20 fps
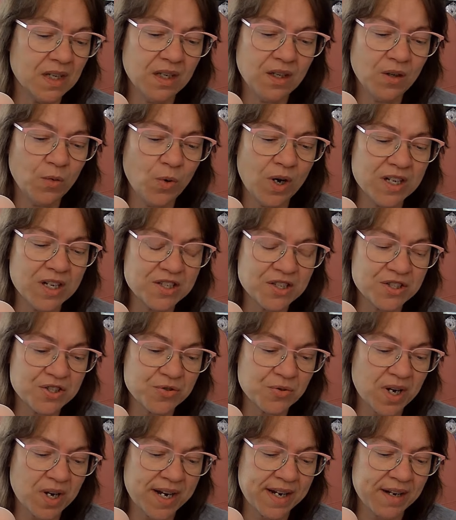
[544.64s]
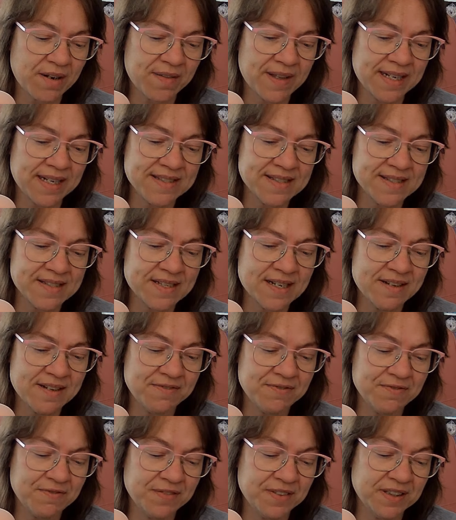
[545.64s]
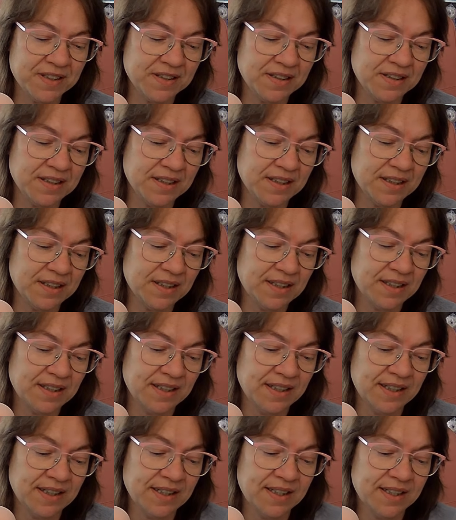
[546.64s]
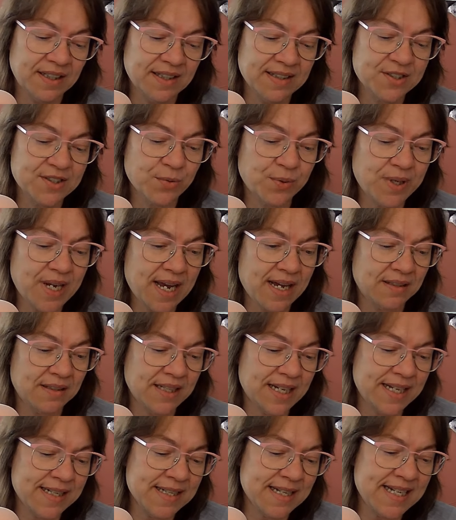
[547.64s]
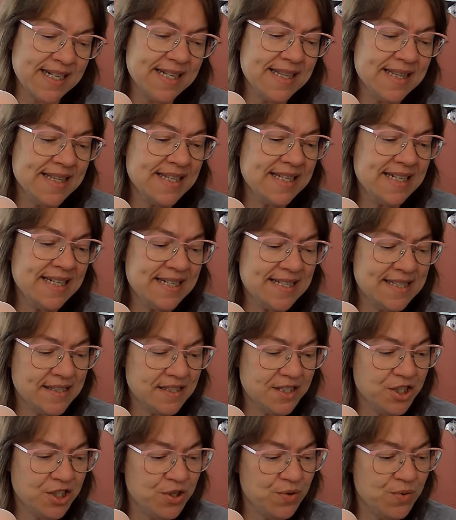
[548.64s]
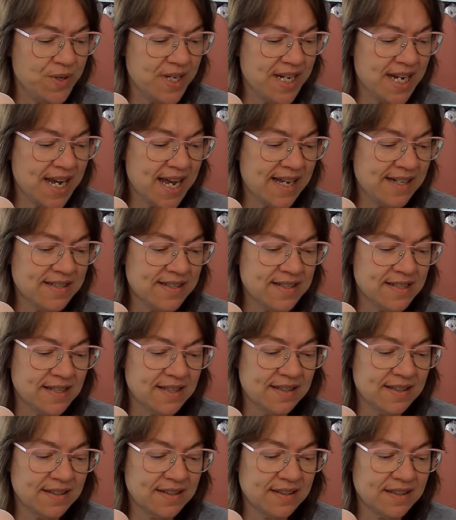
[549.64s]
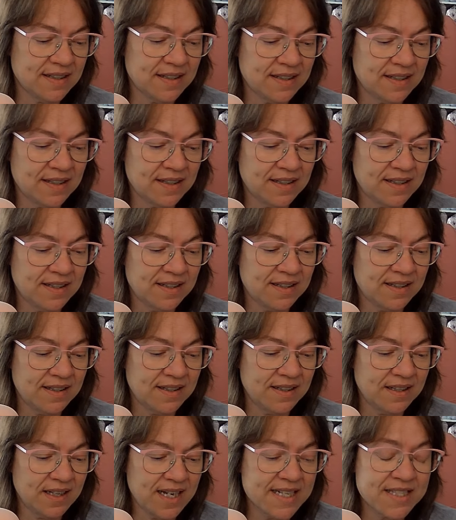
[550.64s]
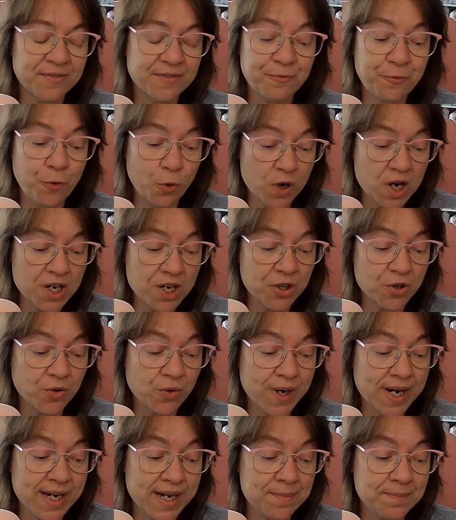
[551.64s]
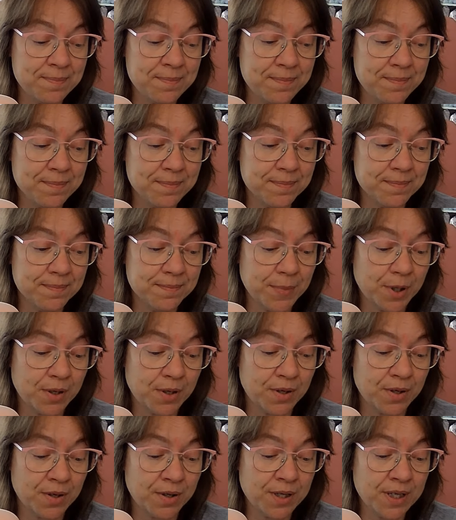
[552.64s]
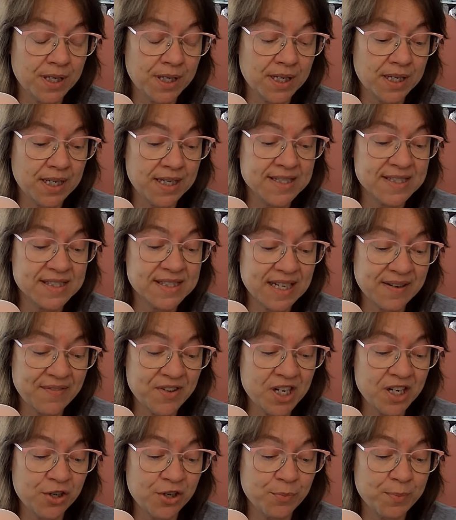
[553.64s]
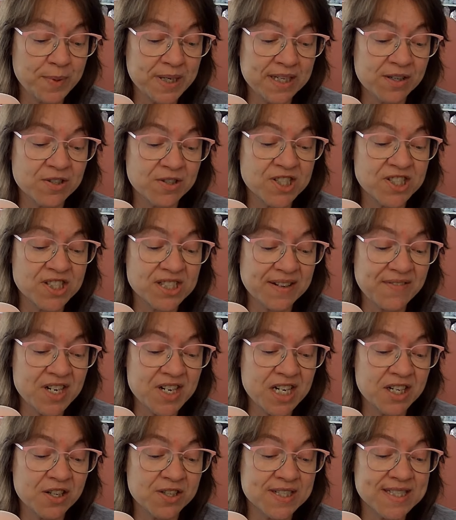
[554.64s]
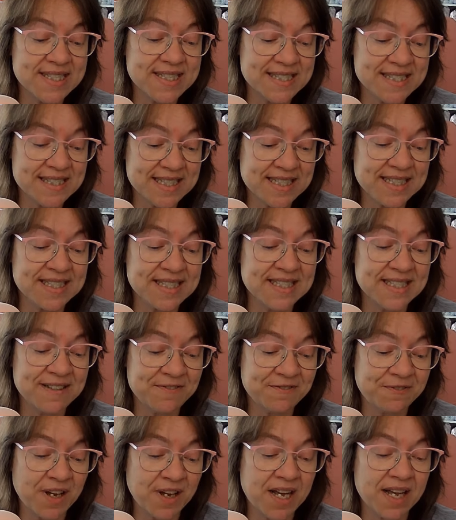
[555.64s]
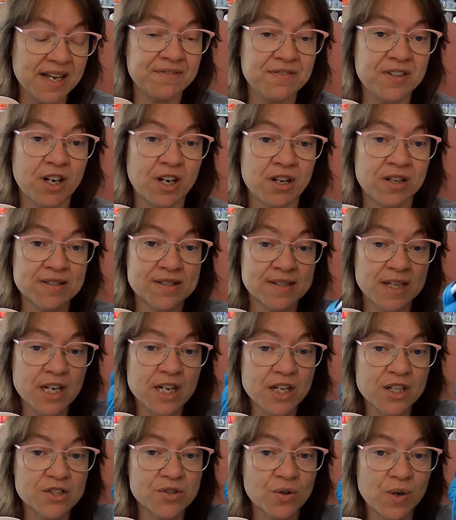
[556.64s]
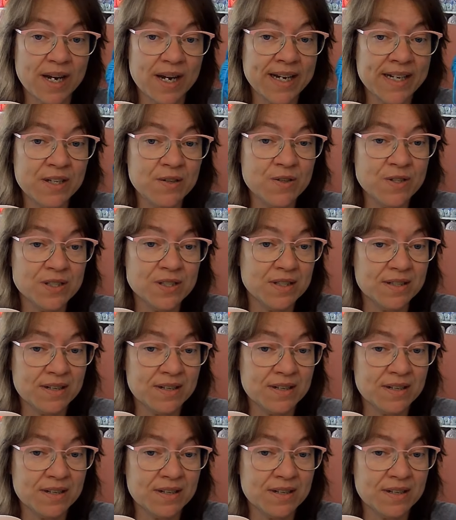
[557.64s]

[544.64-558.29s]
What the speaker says: Wash and dry all that stuff. So yeah, and in these you get, it's a 400 gram ball, 700 meters, 765 yards. So I used